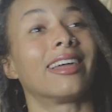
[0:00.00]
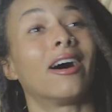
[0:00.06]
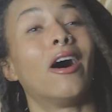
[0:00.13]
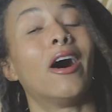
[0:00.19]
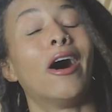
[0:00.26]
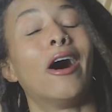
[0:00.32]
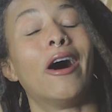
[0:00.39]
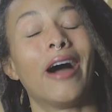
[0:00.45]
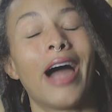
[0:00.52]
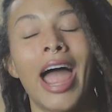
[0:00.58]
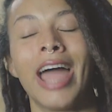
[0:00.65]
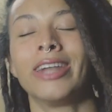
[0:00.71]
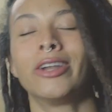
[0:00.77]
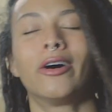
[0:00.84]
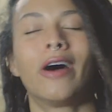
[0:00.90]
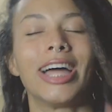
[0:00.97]

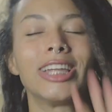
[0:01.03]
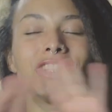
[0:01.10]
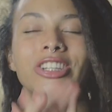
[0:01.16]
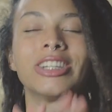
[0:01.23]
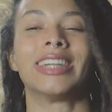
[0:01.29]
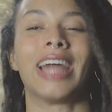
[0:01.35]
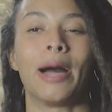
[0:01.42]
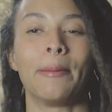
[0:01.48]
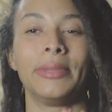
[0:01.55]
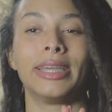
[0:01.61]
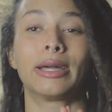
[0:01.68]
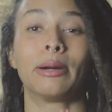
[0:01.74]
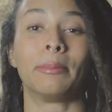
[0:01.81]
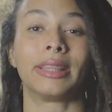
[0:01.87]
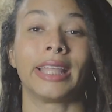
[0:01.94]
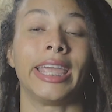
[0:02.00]
I know I should not be
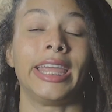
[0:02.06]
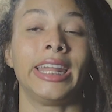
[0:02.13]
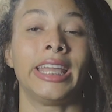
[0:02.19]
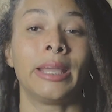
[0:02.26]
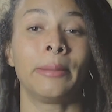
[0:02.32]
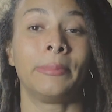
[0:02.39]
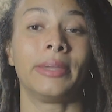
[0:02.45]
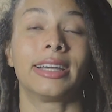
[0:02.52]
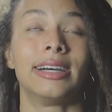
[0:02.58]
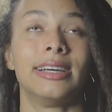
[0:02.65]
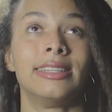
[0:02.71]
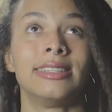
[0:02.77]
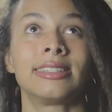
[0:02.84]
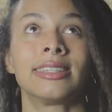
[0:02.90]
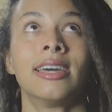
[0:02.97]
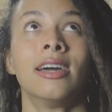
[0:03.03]
complaining,
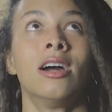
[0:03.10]
because